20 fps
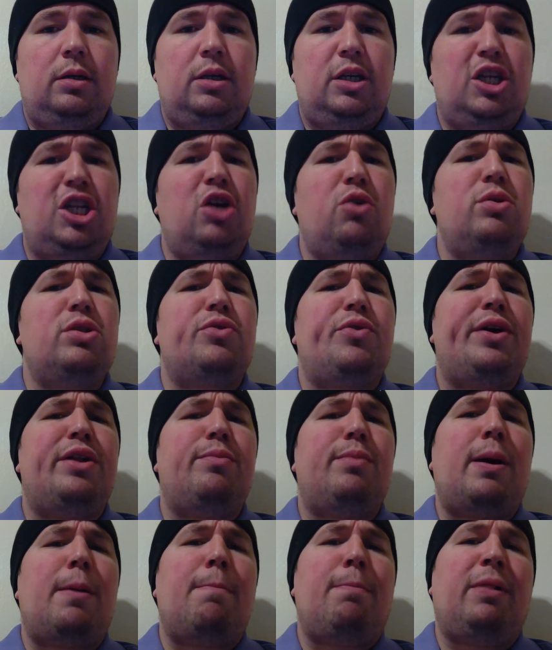You know what's great
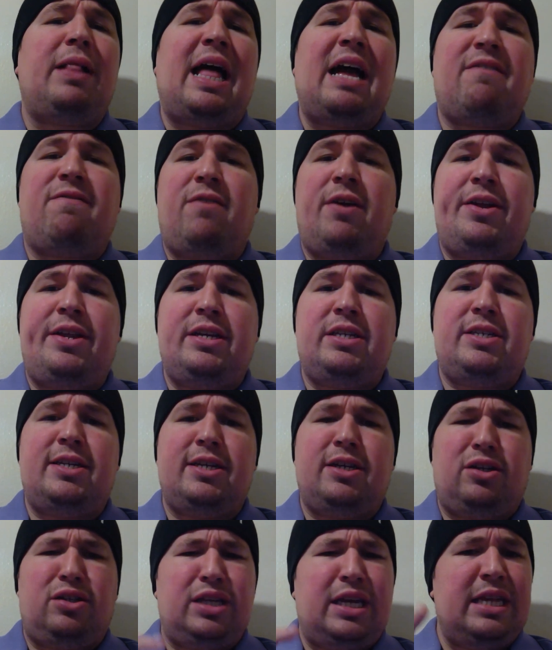about Black Friday
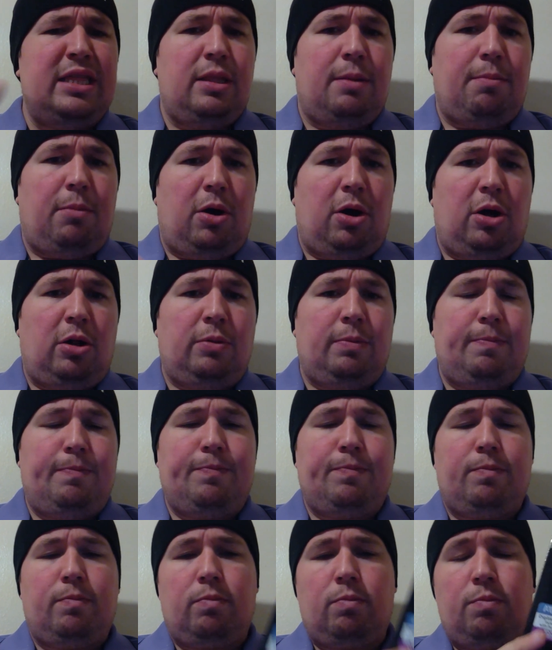sales in the mall?
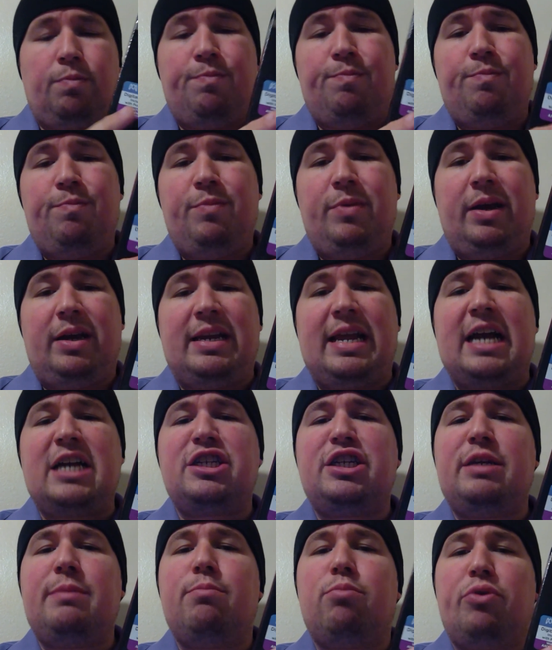You can
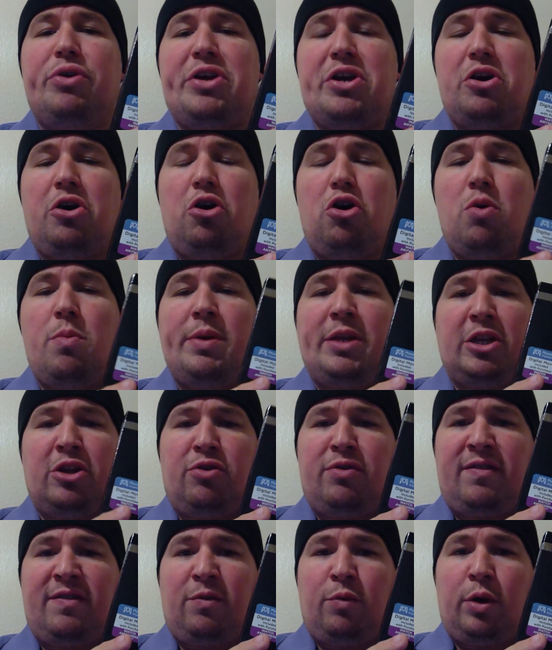actually bring it home and you
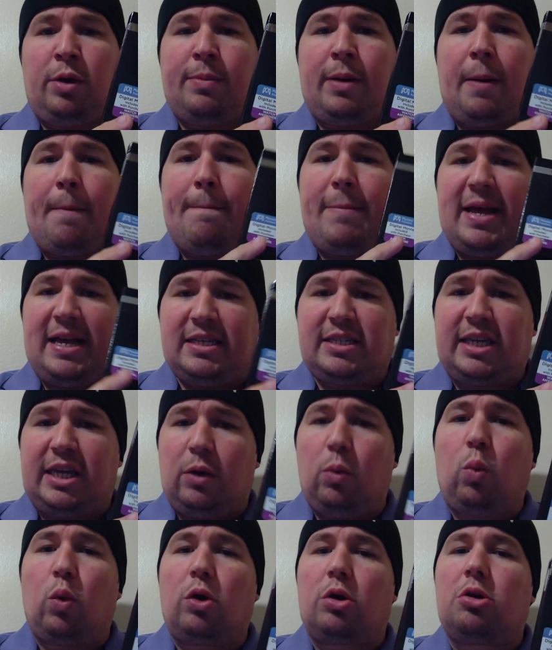don't have to worry about
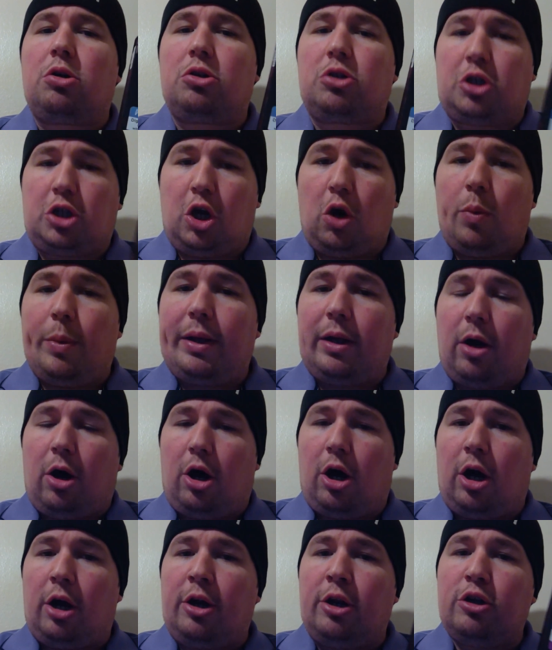pesky workers going
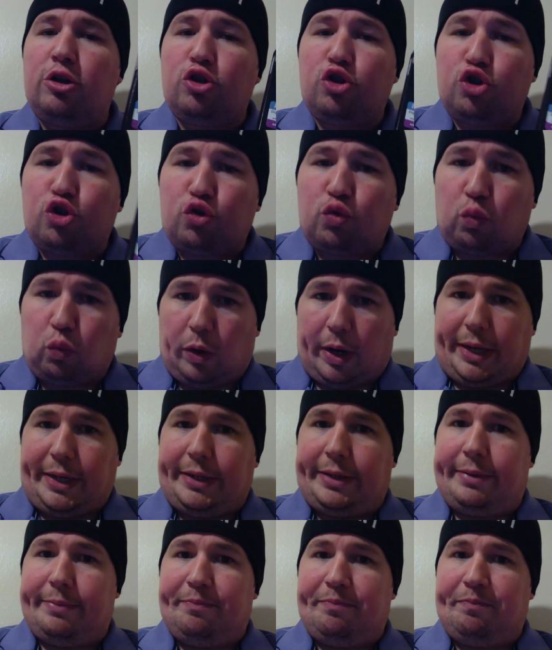on
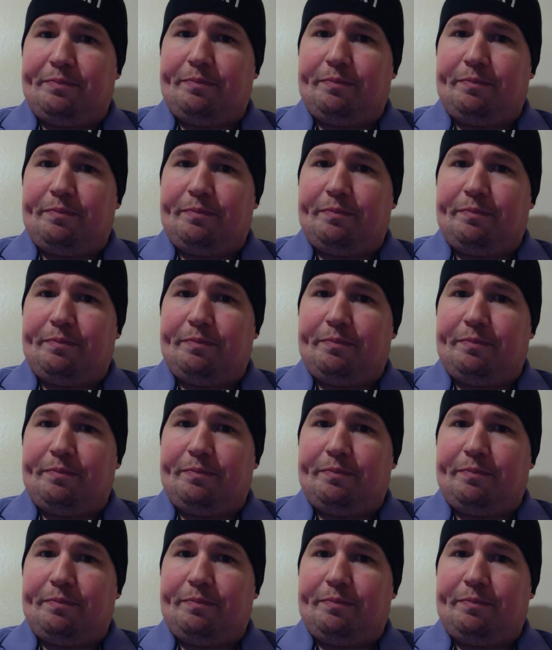strike.